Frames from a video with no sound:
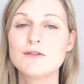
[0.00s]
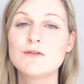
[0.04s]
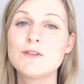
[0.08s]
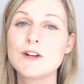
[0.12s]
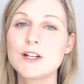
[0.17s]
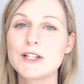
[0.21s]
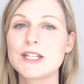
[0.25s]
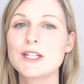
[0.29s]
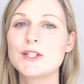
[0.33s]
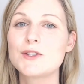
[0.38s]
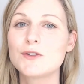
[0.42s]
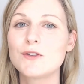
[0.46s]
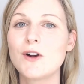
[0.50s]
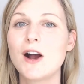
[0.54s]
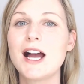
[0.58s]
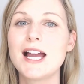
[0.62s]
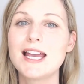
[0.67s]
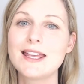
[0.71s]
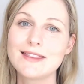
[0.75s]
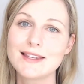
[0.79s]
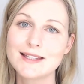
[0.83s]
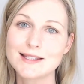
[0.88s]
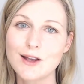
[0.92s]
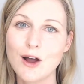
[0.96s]
really
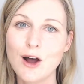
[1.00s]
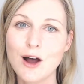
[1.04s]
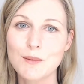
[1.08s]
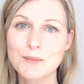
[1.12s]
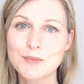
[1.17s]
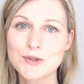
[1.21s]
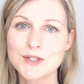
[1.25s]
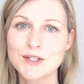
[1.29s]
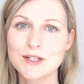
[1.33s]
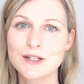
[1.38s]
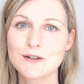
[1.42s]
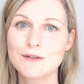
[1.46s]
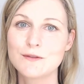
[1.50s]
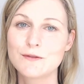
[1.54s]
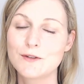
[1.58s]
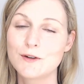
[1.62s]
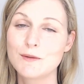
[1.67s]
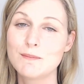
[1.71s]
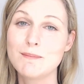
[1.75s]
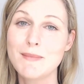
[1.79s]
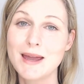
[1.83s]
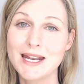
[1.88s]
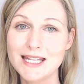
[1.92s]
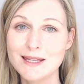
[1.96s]
trying this option for
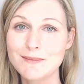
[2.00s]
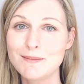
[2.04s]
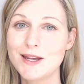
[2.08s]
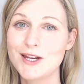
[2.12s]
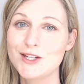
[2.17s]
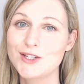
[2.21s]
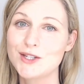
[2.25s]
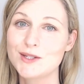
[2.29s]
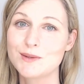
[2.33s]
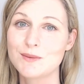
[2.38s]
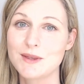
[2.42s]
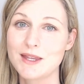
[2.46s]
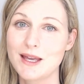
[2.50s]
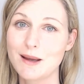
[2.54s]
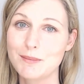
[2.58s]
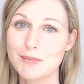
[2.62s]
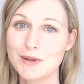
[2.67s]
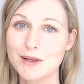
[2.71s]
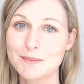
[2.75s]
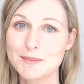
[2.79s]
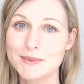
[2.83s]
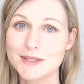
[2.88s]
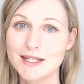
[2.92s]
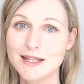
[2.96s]
many patients with
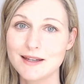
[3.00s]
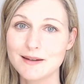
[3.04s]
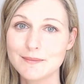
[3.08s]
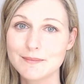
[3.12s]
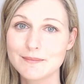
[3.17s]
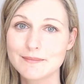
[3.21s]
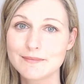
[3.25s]
epilepsy.